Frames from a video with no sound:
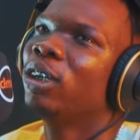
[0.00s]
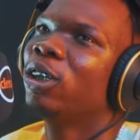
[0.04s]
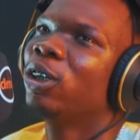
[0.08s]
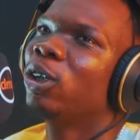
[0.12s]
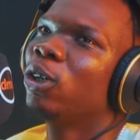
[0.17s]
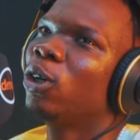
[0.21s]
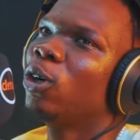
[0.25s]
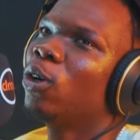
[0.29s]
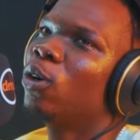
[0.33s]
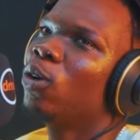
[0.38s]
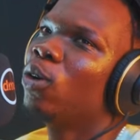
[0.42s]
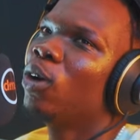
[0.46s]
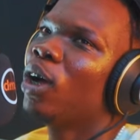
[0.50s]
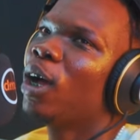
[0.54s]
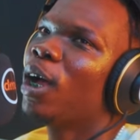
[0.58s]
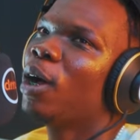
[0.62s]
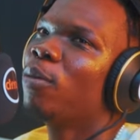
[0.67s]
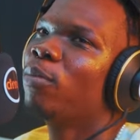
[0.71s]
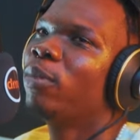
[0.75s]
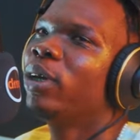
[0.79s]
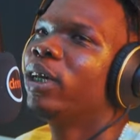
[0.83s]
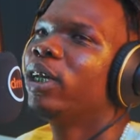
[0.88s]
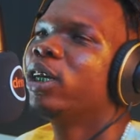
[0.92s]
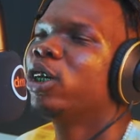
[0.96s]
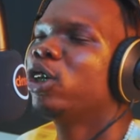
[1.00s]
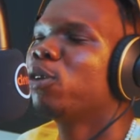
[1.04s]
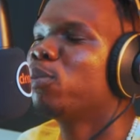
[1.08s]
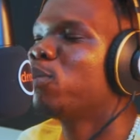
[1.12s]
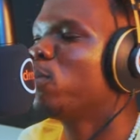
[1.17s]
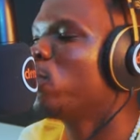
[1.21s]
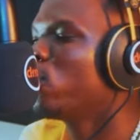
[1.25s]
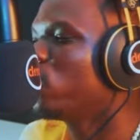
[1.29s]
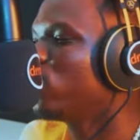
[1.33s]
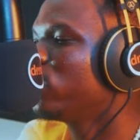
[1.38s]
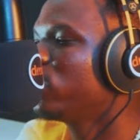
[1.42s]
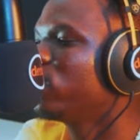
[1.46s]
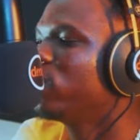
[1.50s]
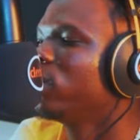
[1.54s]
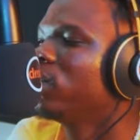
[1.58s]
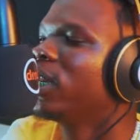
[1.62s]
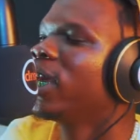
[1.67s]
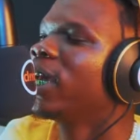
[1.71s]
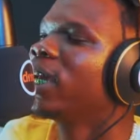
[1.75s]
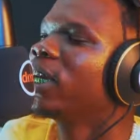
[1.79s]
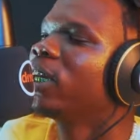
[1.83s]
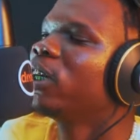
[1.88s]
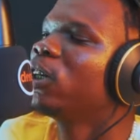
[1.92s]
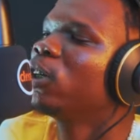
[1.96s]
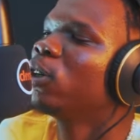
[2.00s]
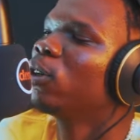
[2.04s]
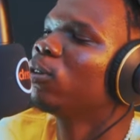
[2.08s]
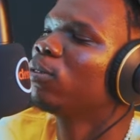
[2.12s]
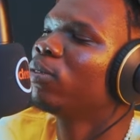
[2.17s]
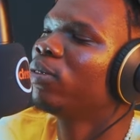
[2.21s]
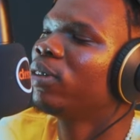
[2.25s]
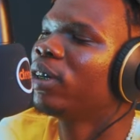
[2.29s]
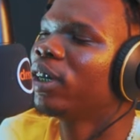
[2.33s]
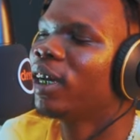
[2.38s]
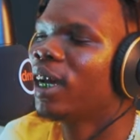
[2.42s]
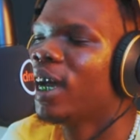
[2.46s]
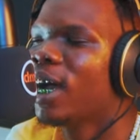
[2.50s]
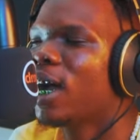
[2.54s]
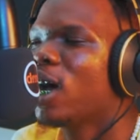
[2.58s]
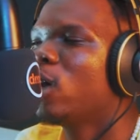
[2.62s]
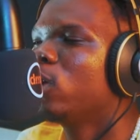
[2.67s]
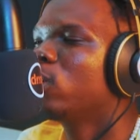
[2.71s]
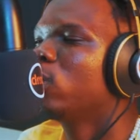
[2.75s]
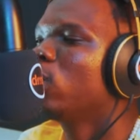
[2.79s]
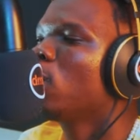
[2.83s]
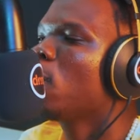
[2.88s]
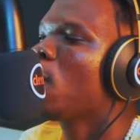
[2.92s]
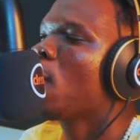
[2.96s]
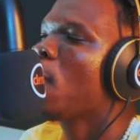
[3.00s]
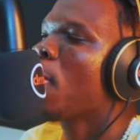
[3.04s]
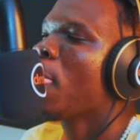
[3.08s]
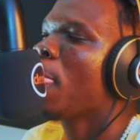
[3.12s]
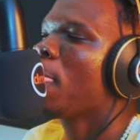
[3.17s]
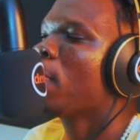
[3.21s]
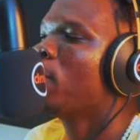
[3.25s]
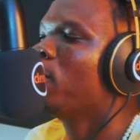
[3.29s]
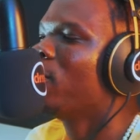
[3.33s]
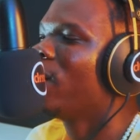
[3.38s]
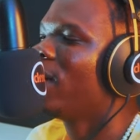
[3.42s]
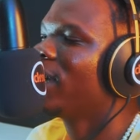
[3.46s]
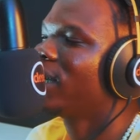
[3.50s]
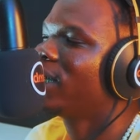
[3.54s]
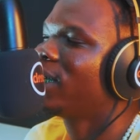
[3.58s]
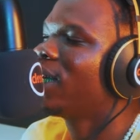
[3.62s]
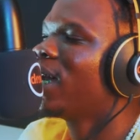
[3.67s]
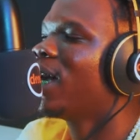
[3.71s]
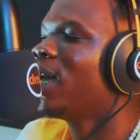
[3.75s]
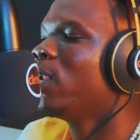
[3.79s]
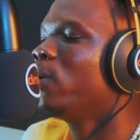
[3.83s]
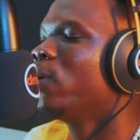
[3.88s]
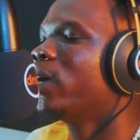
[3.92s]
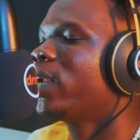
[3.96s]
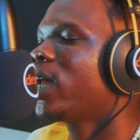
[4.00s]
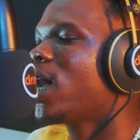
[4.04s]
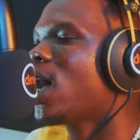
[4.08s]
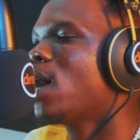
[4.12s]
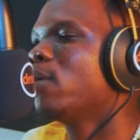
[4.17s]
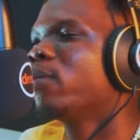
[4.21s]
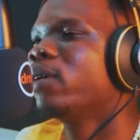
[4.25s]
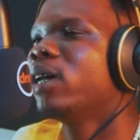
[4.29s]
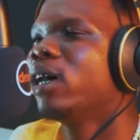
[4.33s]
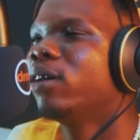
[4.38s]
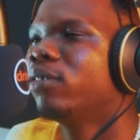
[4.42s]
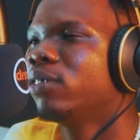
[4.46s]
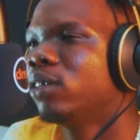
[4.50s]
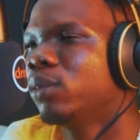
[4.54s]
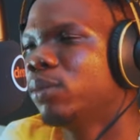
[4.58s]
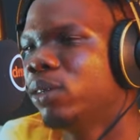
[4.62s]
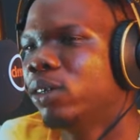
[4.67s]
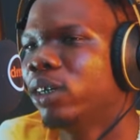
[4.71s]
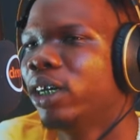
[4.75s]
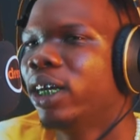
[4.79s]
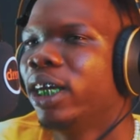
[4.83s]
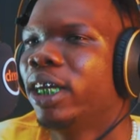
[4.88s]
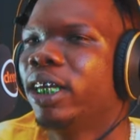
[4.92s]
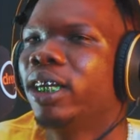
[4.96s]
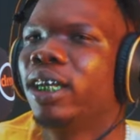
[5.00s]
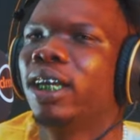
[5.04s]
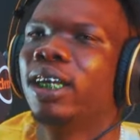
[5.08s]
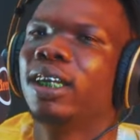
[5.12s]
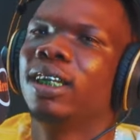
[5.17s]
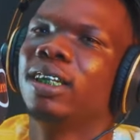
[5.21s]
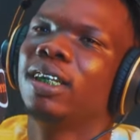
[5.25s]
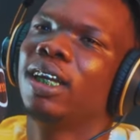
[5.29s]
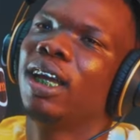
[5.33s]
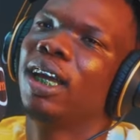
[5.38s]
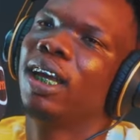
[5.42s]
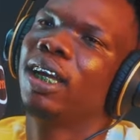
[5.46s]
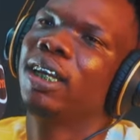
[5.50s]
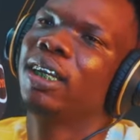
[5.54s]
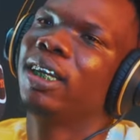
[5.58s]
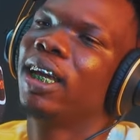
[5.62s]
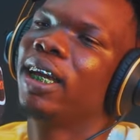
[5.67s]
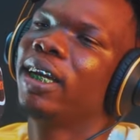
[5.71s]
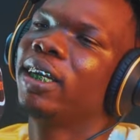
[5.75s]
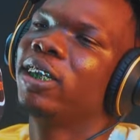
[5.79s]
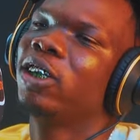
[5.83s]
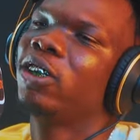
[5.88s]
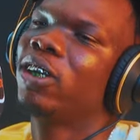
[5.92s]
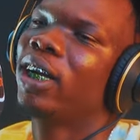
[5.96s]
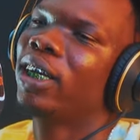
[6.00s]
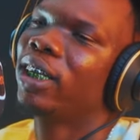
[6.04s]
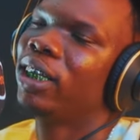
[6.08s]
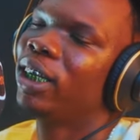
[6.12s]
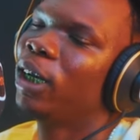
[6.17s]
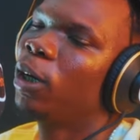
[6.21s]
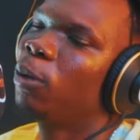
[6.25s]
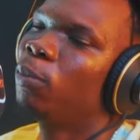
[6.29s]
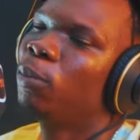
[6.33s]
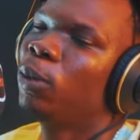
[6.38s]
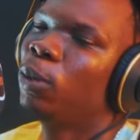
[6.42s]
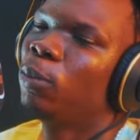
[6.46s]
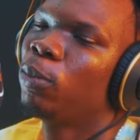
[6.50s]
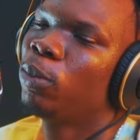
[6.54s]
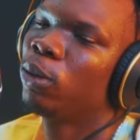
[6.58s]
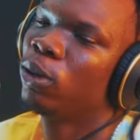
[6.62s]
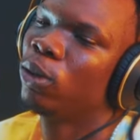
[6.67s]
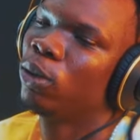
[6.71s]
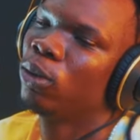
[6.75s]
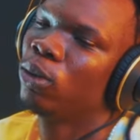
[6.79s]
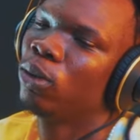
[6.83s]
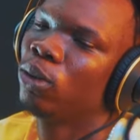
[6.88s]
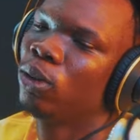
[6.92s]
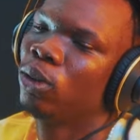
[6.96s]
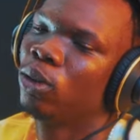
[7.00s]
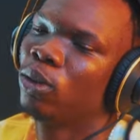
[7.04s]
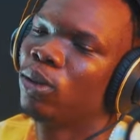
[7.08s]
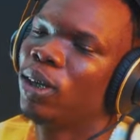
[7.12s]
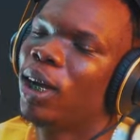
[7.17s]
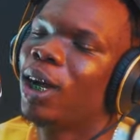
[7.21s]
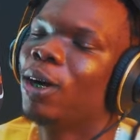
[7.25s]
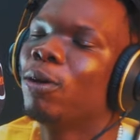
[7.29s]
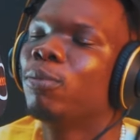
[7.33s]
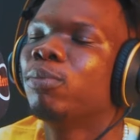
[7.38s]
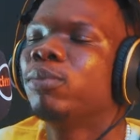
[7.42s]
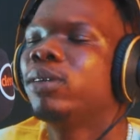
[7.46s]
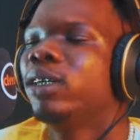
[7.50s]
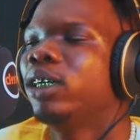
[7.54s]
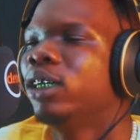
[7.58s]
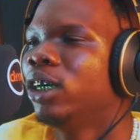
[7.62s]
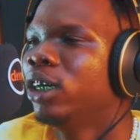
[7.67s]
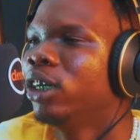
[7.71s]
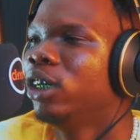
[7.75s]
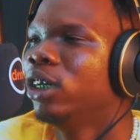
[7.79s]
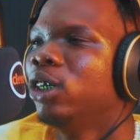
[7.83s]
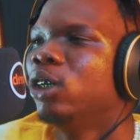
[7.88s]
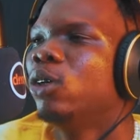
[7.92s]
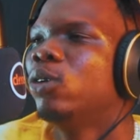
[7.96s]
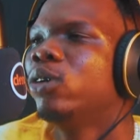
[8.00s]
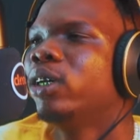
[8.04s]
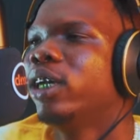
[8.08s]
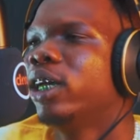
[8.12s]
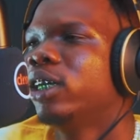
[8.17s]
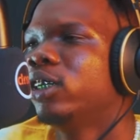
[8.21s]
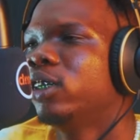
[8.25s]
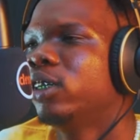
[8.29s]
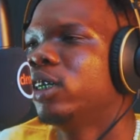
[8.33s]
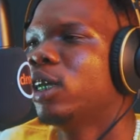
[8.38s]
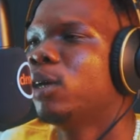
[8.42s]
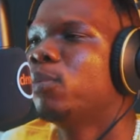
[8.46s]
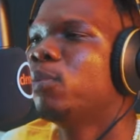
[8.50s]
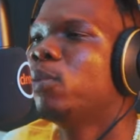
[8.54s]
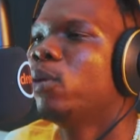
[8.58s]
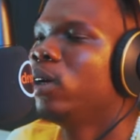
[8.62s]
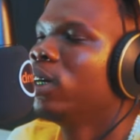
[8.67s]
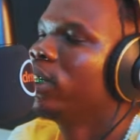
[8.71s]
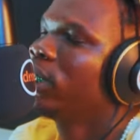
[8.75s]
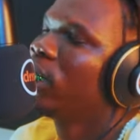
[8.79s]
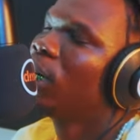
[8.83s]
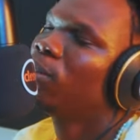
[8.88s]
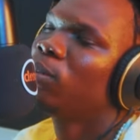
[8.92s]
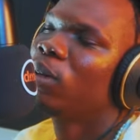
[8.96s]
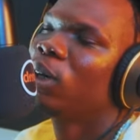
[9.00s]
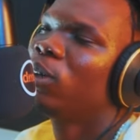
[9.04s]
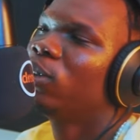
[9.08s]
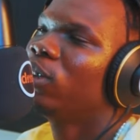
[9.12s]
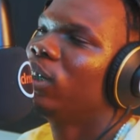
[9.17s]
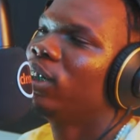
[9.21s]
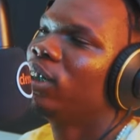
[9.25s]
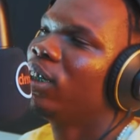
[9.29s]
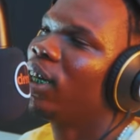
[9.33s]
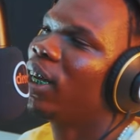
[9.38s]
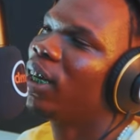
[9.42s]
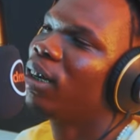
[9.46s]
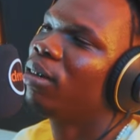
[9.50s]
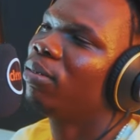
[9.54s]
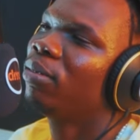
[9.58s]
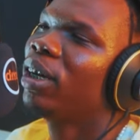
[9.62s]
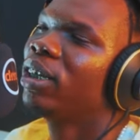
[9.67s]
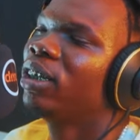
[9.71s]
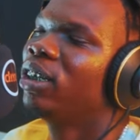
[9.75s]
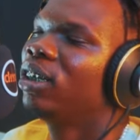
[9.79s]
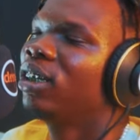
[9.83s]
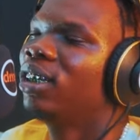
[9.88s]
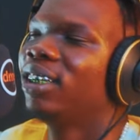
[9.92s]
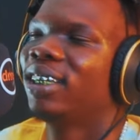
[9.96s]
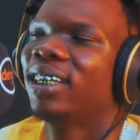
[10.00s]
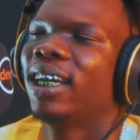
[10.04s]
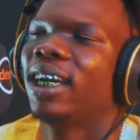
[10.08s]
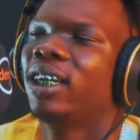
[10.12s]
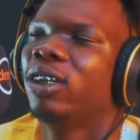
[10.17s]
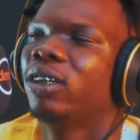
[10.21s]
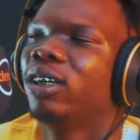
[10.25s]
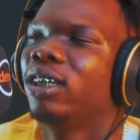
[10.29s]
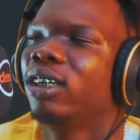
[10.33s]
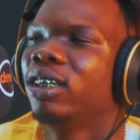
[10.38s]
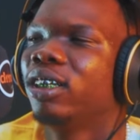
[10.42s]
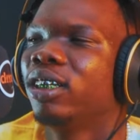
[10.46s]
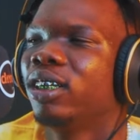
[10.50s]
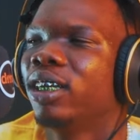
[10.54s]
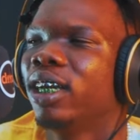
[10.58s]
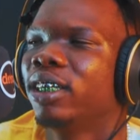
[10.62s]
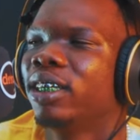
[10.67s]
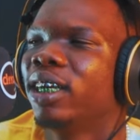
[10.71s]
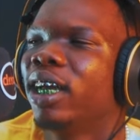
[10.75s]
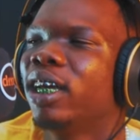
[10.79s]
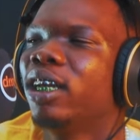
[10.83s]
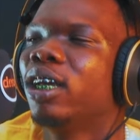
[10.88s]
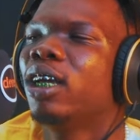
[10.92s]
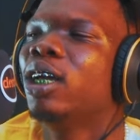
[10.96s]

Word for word: So I make it a point to like you know figure out my style, what I'm comfortable in, and and like try to get people to to help me, you know, get to that point. Because I'm not really like a fashion designer or anything like yeah.